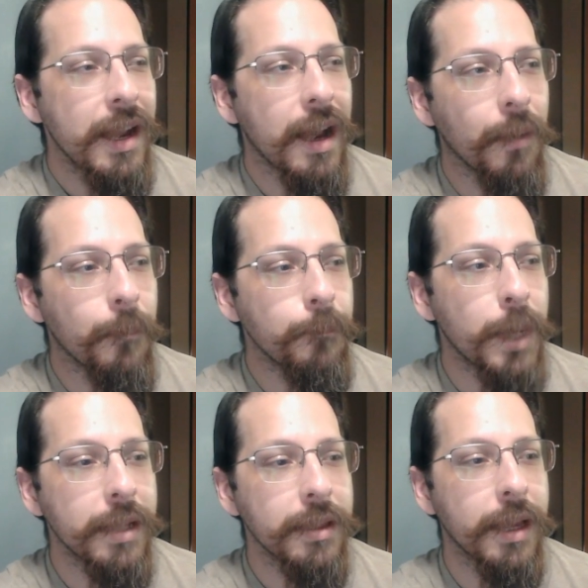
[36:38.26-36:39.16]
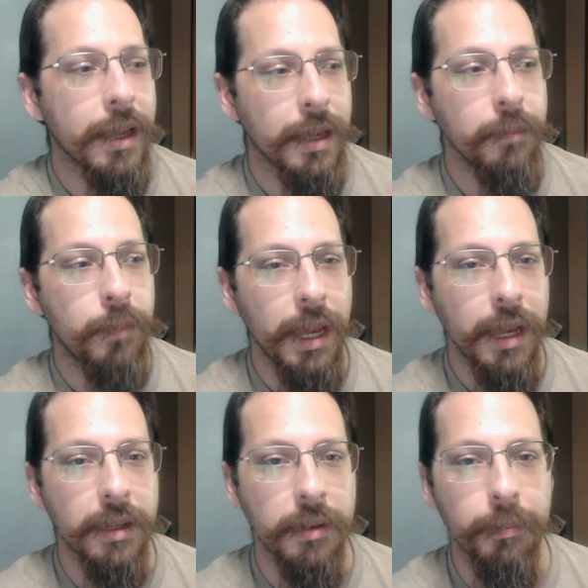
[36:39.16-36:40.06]
Um, but like it can
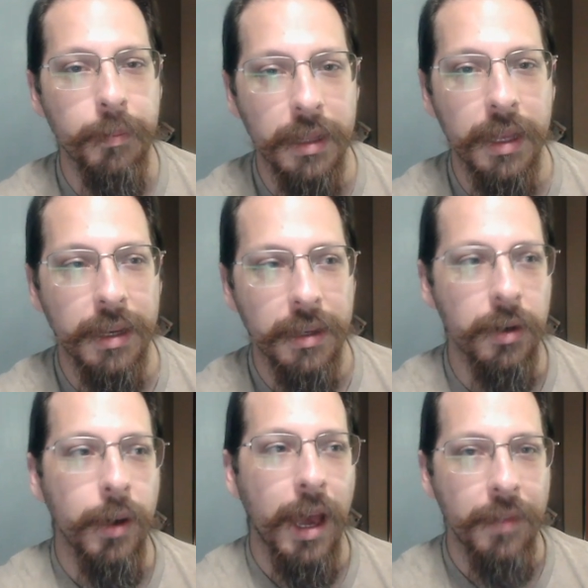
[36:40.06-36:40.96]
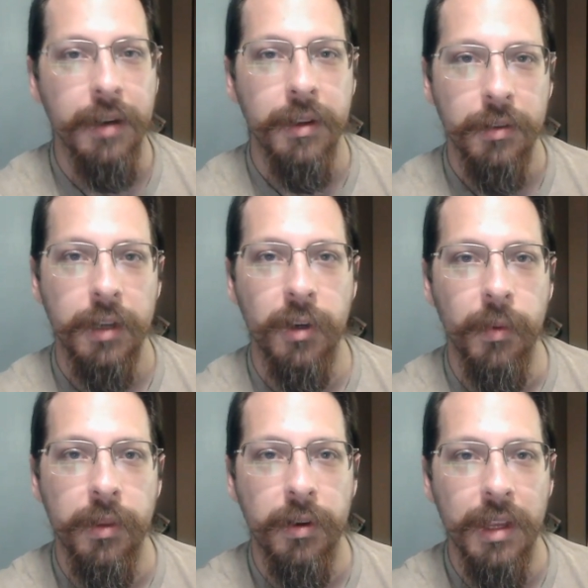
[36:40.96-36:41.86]
pay to be like, you know, have that
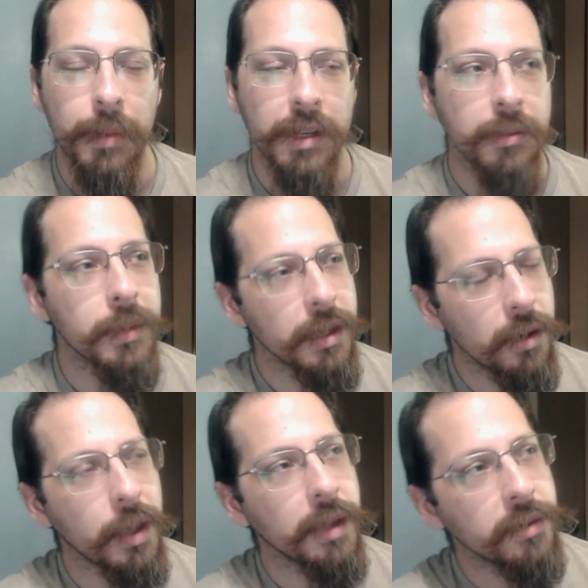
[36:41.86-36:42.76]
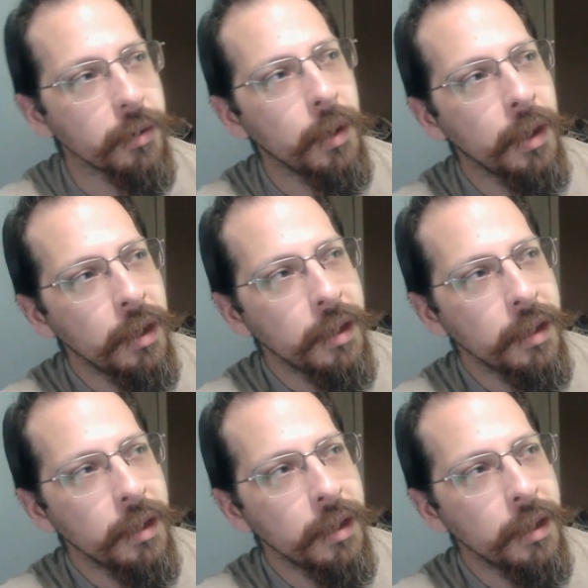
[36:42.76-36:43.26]
discussion with your teammates and be like, okay, so